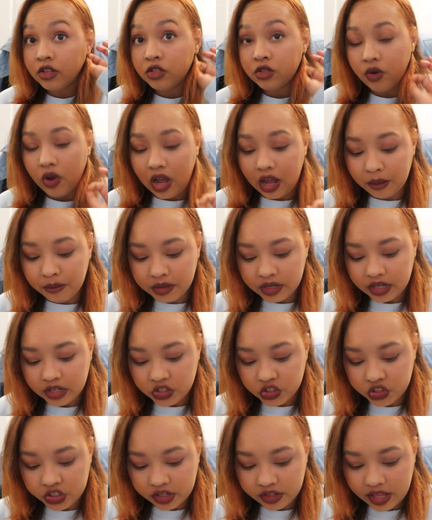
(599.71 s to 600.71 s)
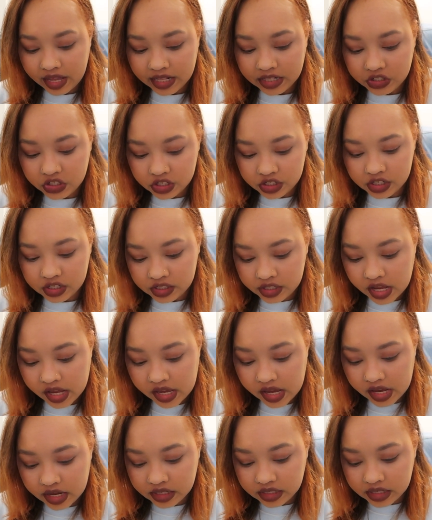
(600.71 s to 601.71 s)
so I'm going to share that in just a
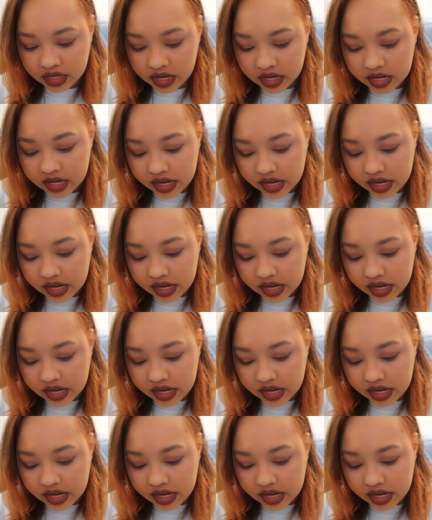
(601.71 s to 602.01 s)
second.